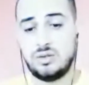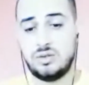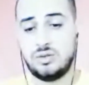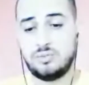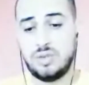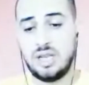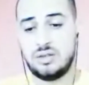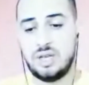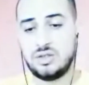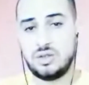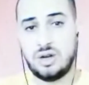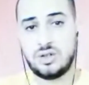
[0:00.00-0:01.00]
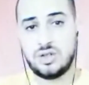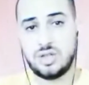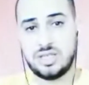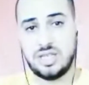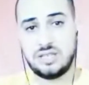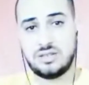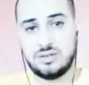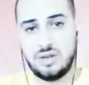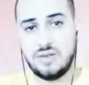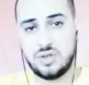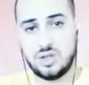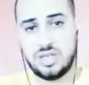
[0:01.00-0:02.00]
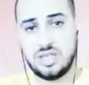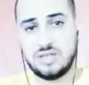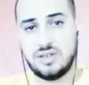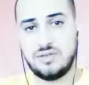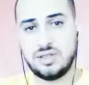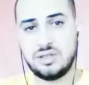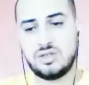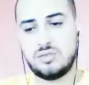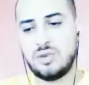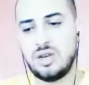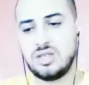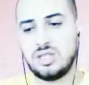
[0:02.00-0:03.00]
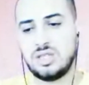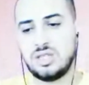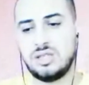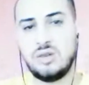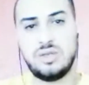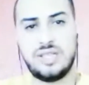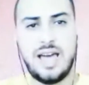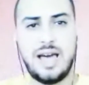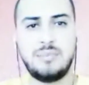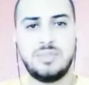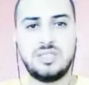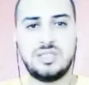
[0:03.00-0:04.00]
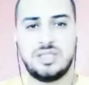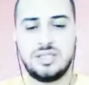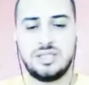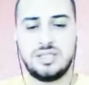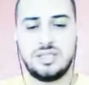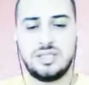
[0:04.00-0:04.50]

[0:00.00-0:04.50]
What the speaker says: and you have successfully funded your project, then what happens is